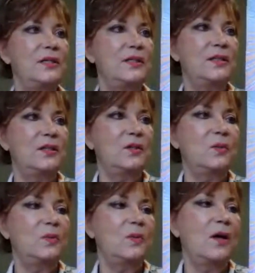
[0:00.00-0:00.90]
is
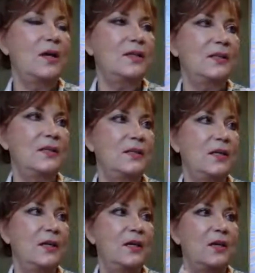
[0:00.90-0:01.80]
to
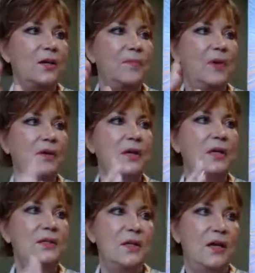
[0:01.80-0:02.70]
us,
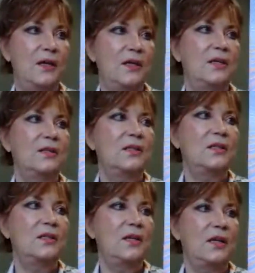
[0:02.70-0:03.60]
Melchizedek is
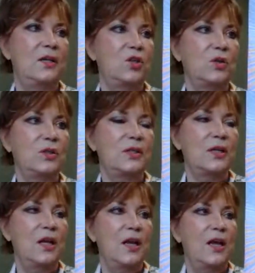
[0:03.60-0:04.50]
to the
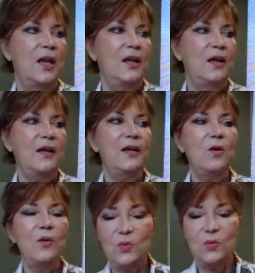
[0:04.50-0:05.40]
angels. And I had
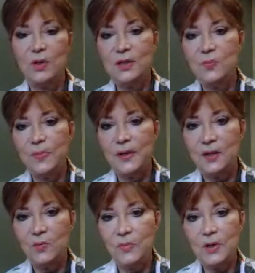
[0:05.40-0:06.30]
always wanted to paint
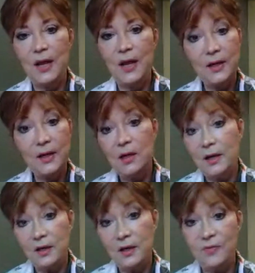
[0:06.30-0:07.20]
him, but I had not
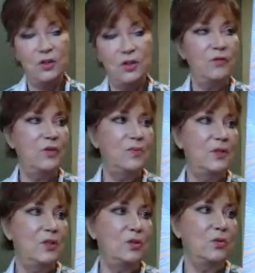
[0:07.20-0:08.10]
had a vision of him
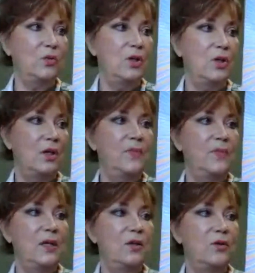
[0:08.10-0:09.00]
until
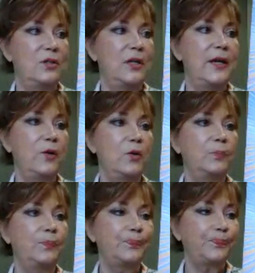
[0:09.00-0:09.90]
many years
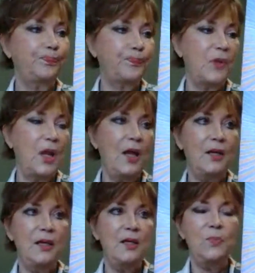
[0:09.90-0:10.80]
later.
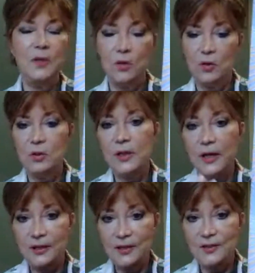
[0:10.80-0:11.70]
And he appeared
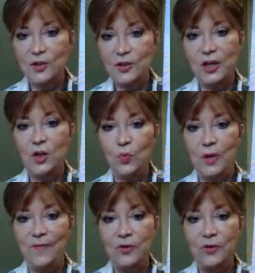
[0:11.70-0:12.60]
like this
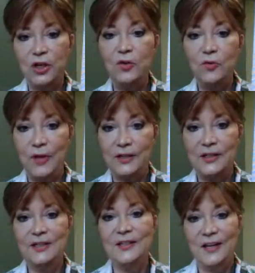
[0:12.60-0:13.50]

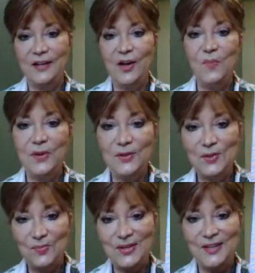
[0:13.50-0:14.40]
genuflecting, saying, "Come
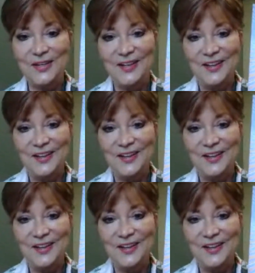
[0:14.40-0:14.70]
unto me."